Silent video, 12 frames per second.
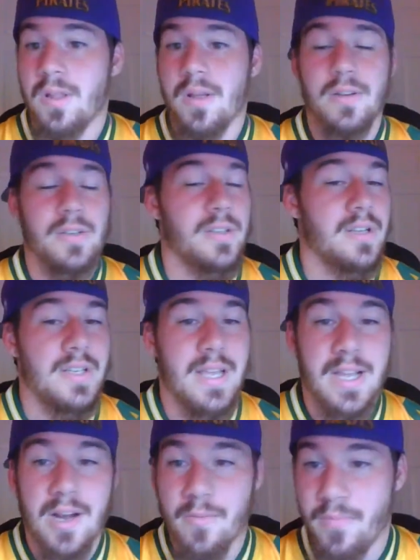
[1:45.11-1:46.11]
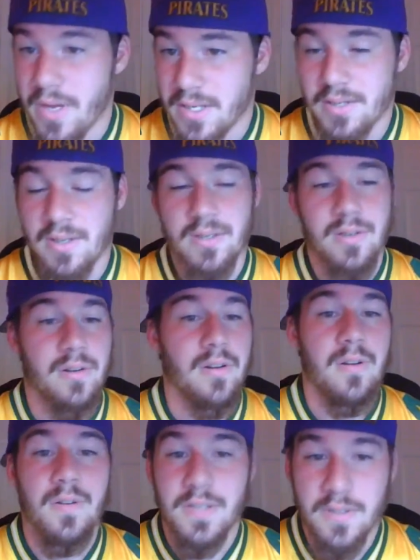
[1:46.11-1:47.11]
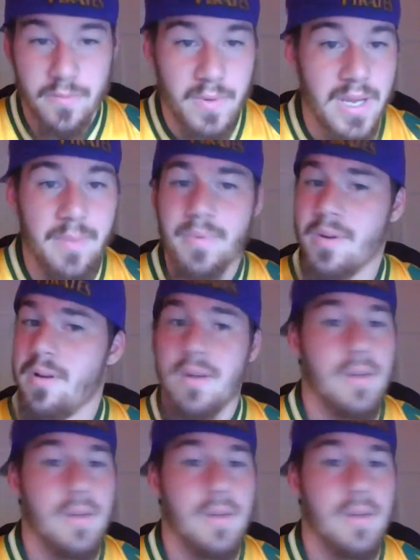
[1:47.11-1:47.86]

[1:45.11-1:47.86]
They're just going to take care of business. They're going to sweep.